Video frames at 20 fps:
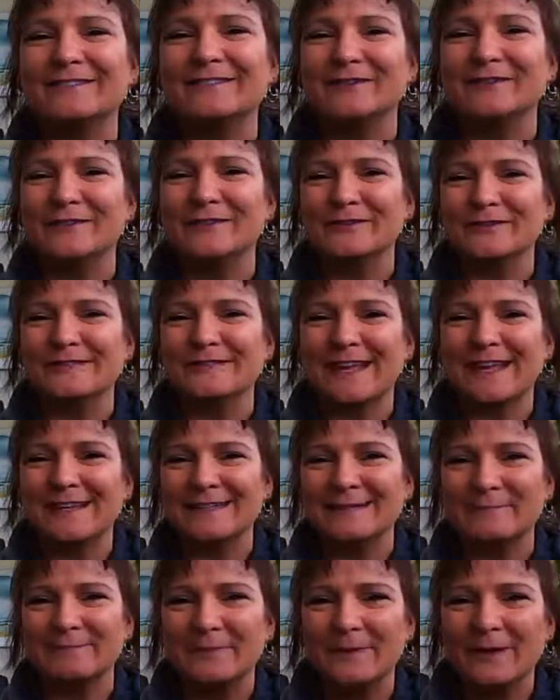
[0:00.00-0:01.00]
to use that
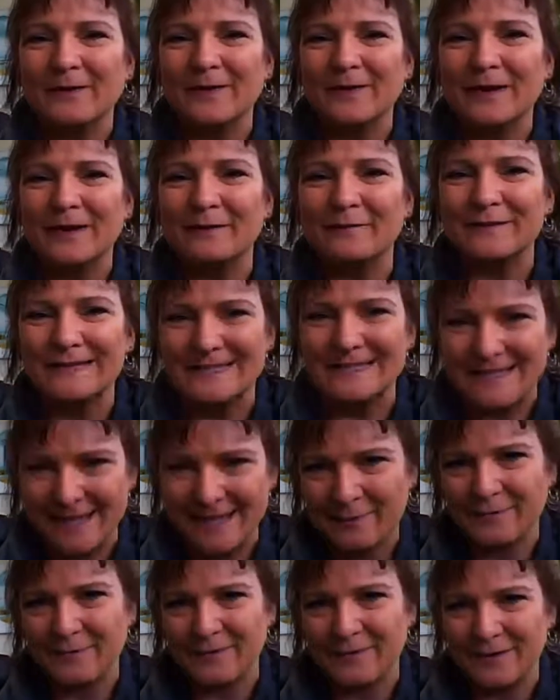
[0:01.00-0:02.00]
spirit of
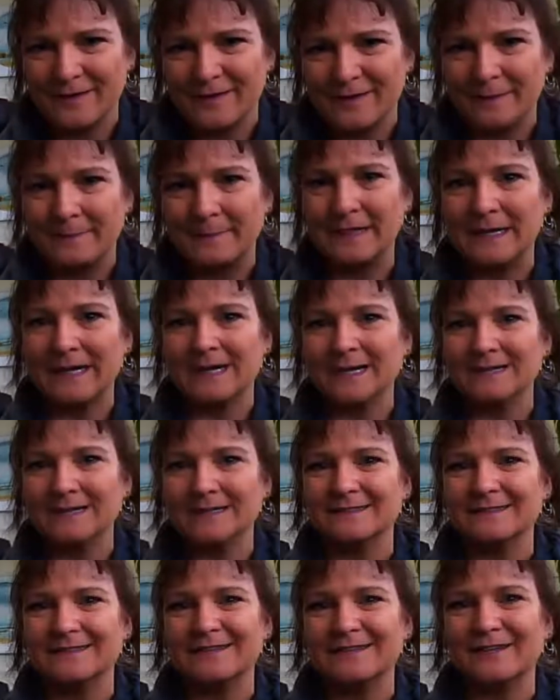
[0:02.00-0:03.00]
endeavor
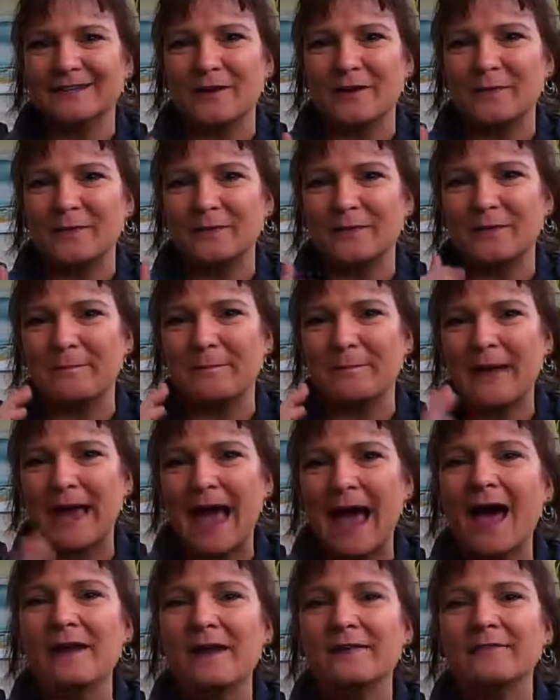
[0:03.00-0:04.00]
because, you know, the
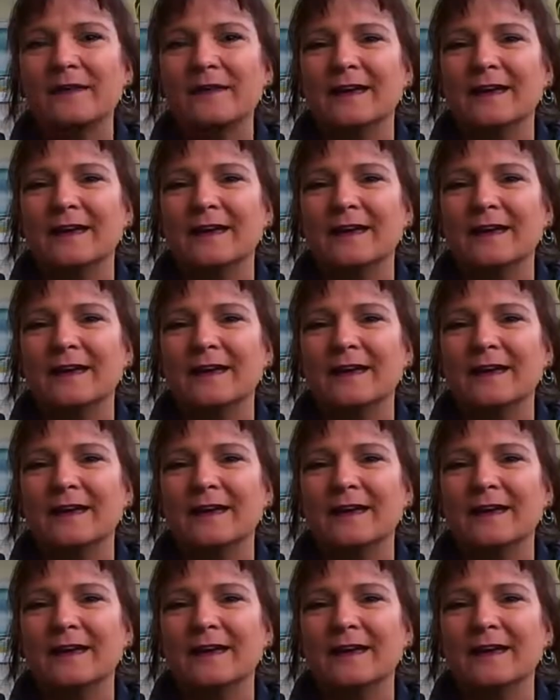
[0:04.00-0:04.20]
path